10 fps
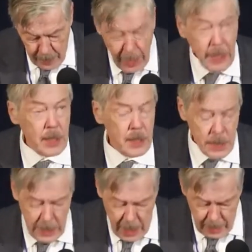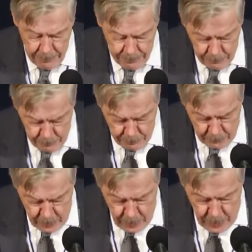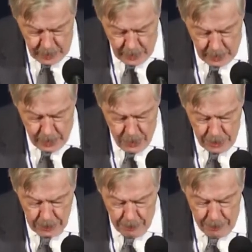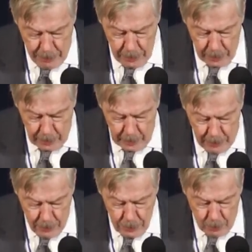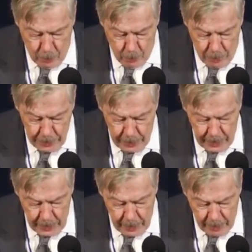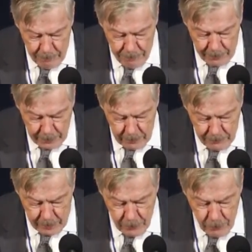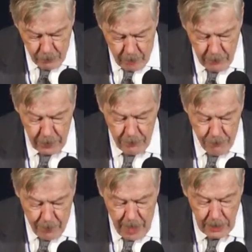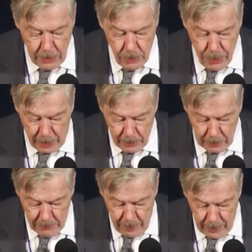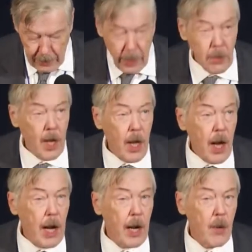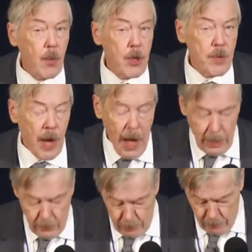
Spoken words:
and he is insane. This compared to the large, coordinated, and effective underground in France or Czechoslovakia, which Hollywood